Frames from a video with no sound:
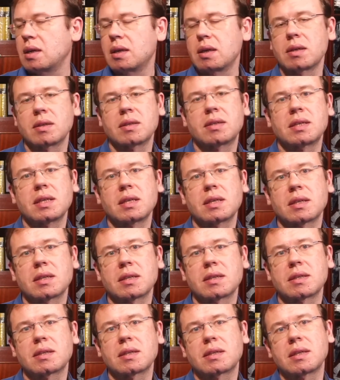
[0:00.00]
You see,
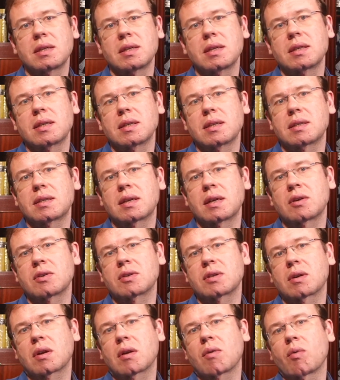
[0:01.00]
this is the
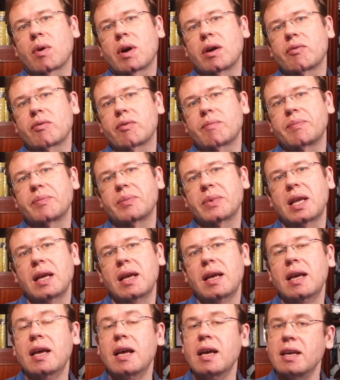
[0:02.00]
sinusoidal
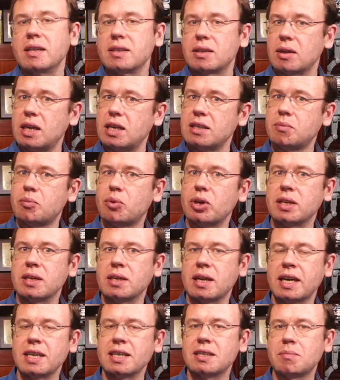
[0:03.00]
wave. So that's pretty
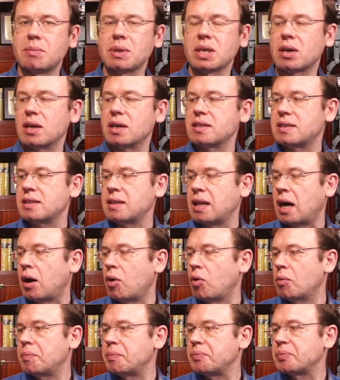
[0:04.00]
nice, because
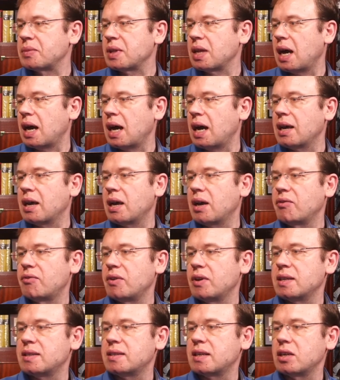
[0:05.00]
now I have
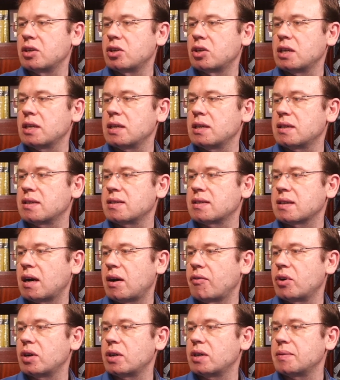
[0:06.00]
essentially
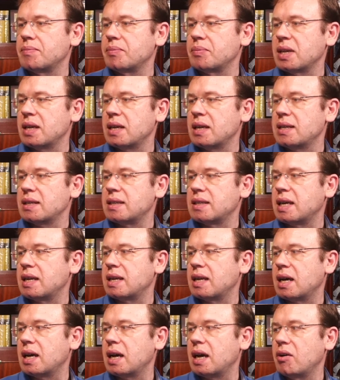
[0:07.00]
discovered
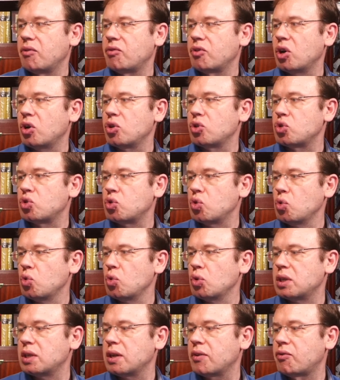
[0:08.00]
that I have
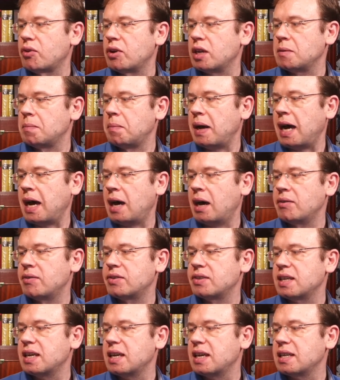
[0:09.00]
two different
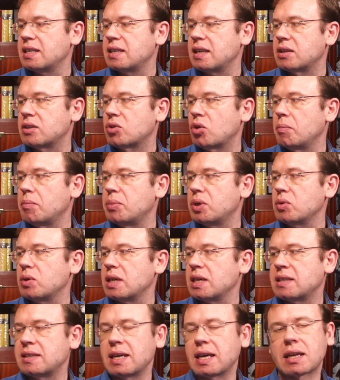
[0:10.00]
paths that compute
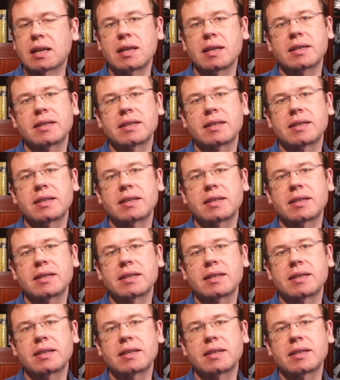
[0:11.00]
exactly the